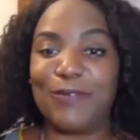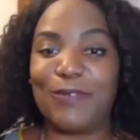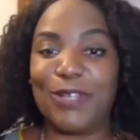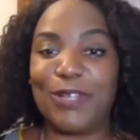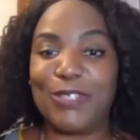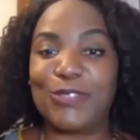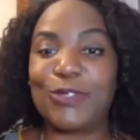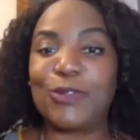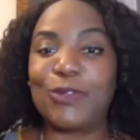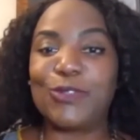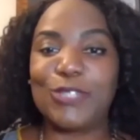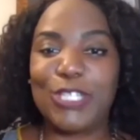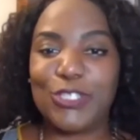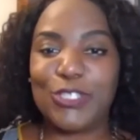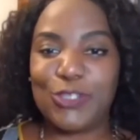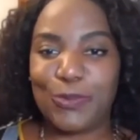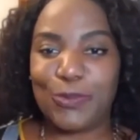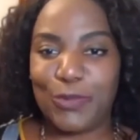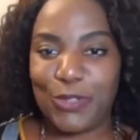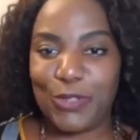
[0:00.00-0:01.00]
a social
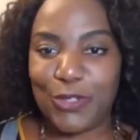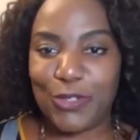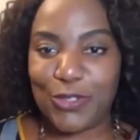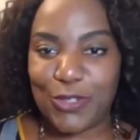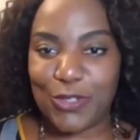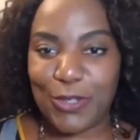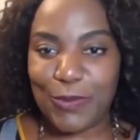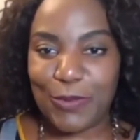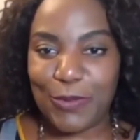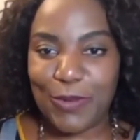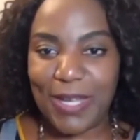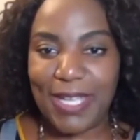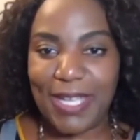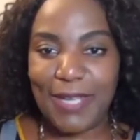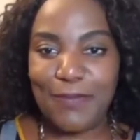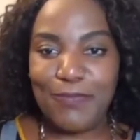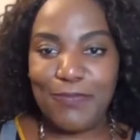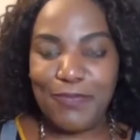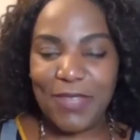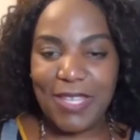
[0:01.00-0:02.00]
entrepreneurship,
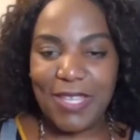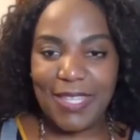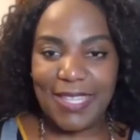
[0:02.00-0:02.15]
right? The